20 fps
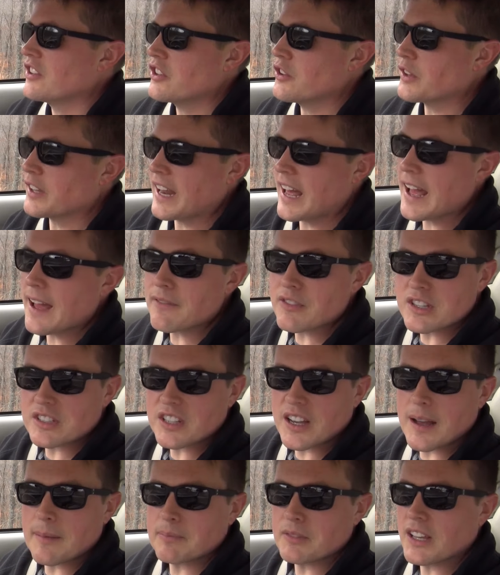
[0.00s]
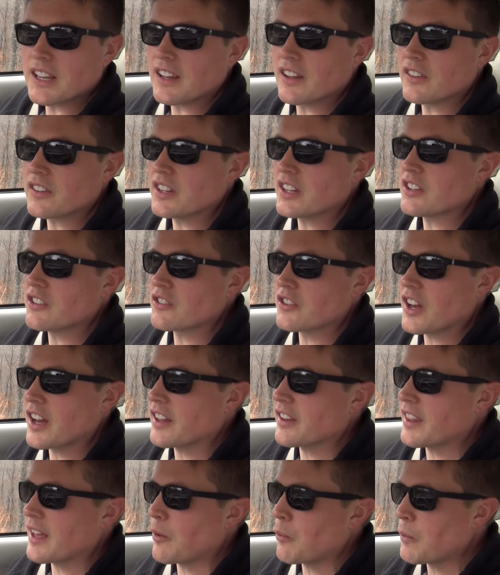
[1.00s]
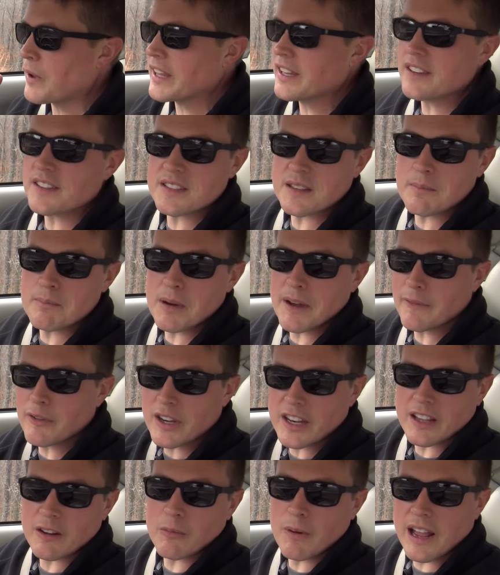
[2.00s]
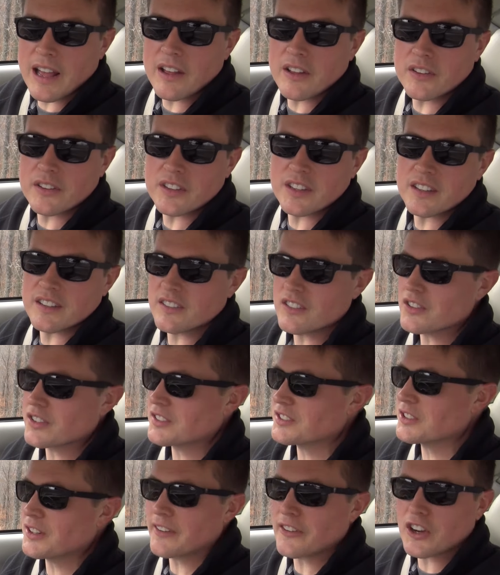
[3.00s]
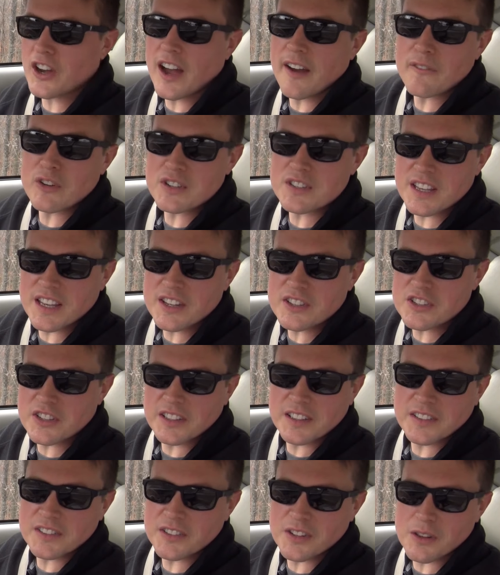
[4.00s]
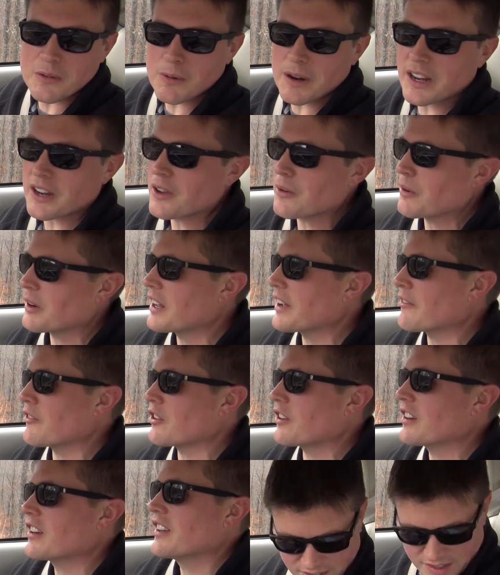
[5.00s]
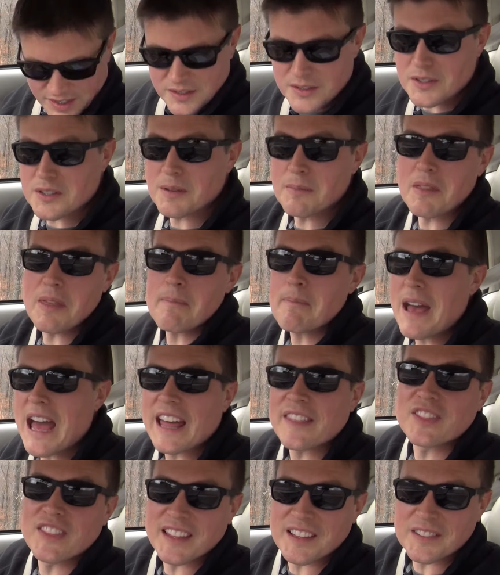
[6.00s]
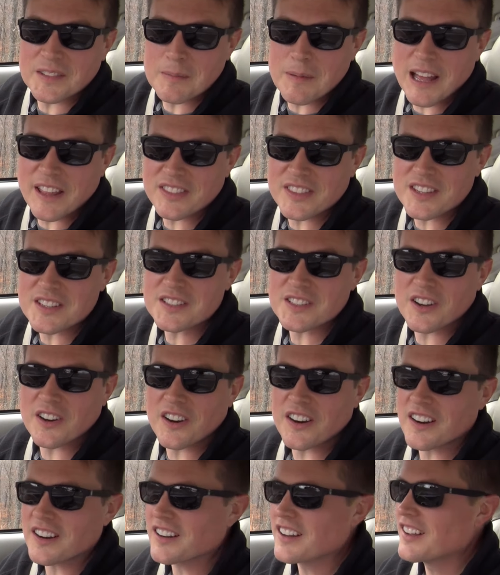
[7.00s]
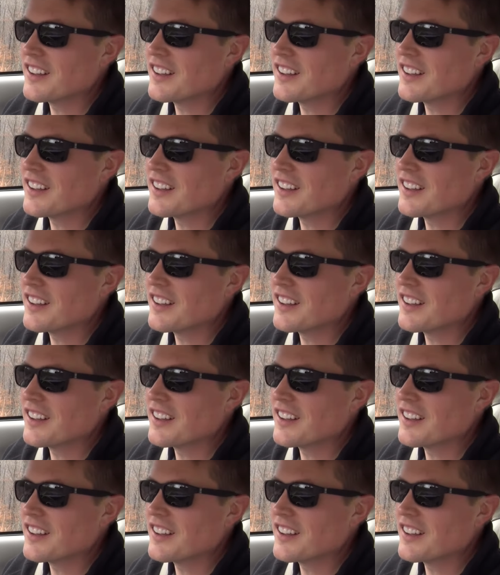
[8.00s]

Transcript: you can have the top down and you're not, that wind isn't buffeting around, and you can still have a conversation, listen to the radio, whatever. So some of the bad things about this car.